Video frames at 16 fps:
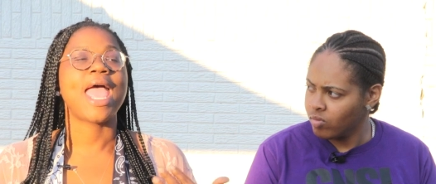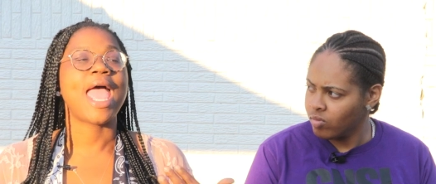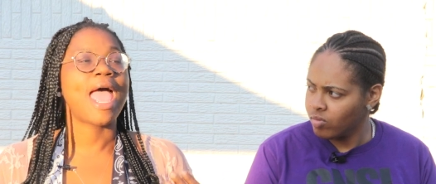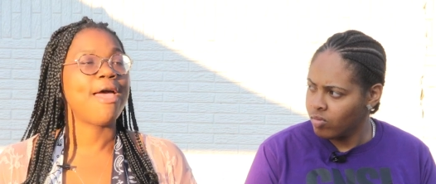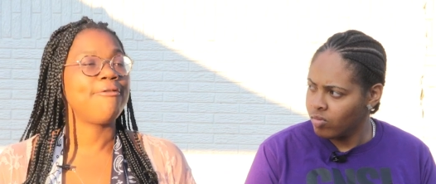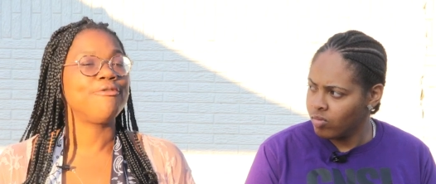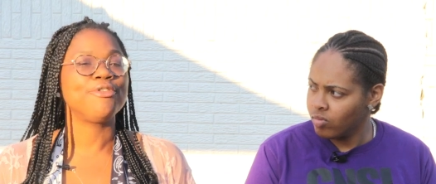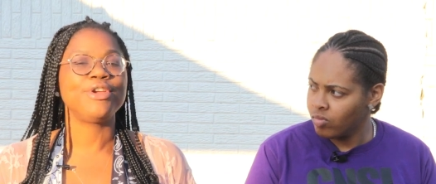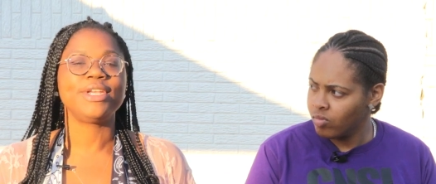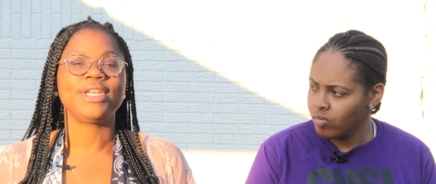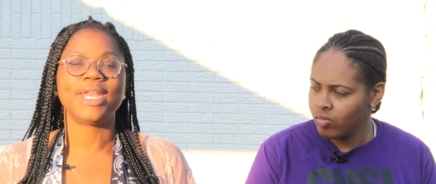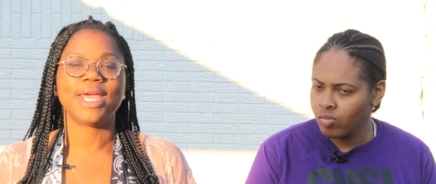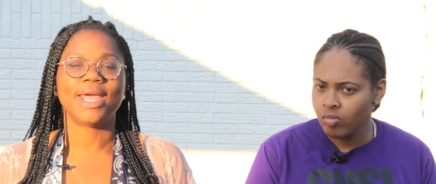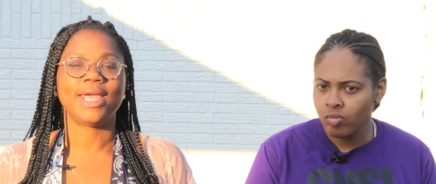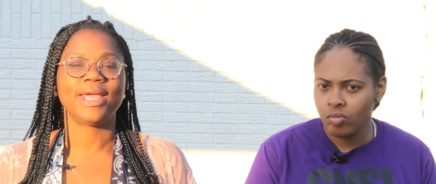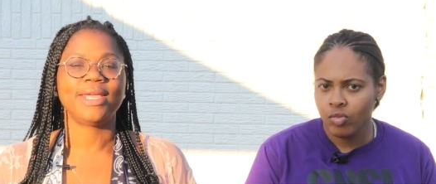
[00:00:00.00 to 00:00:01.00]
Speaker 1: every
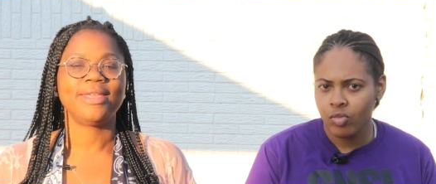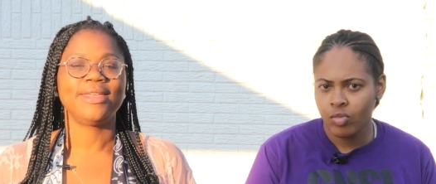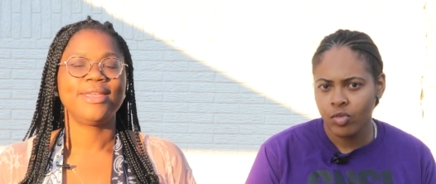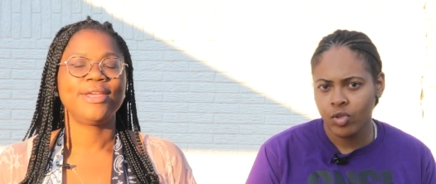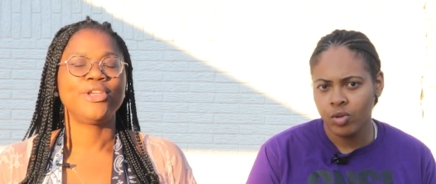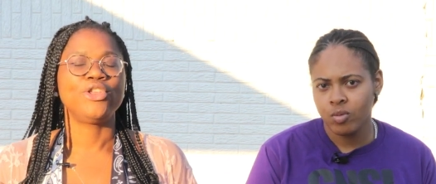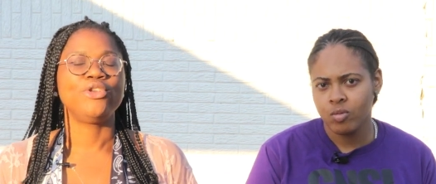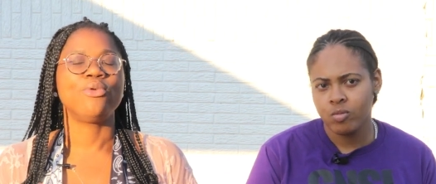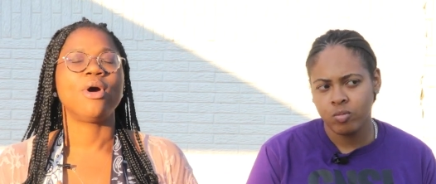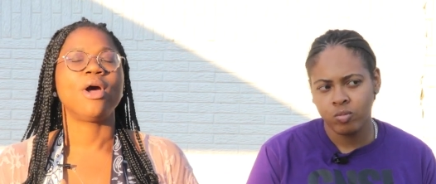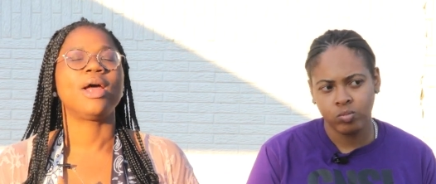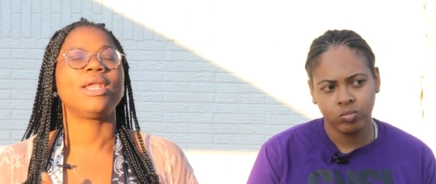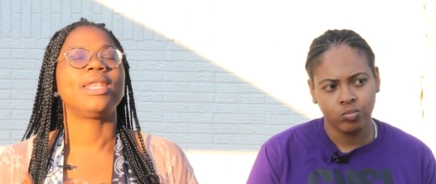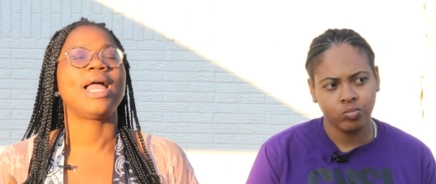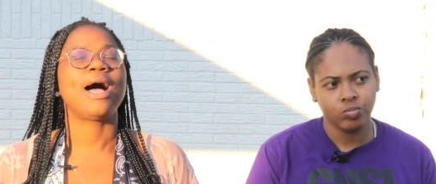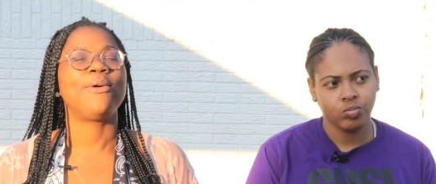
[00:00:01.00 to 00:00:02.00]
day you are
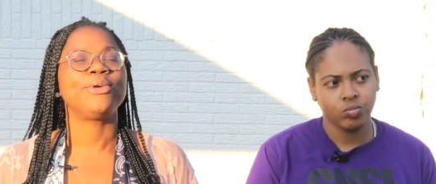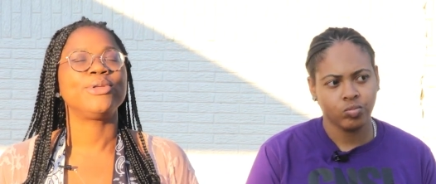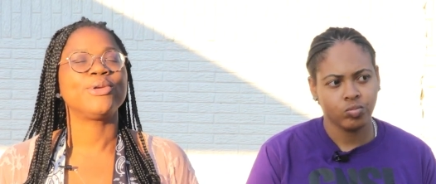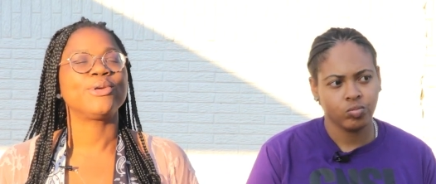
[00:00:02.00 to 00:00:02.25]
allowing